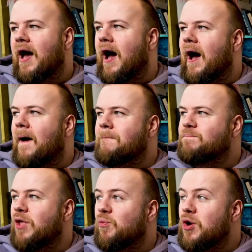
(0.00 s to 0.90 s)

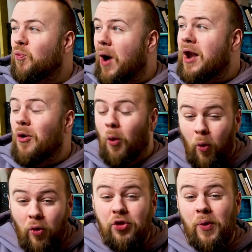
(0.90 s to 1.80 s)
And we went
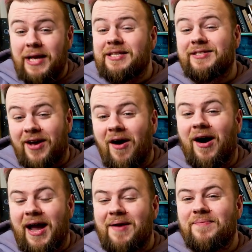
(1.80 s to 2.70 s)
all the way to
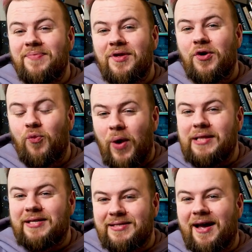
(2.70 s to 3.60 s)
time,
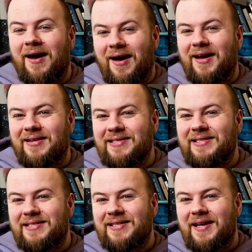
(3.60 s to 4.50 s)
went to
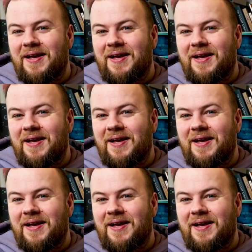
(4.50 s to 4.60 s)
turns.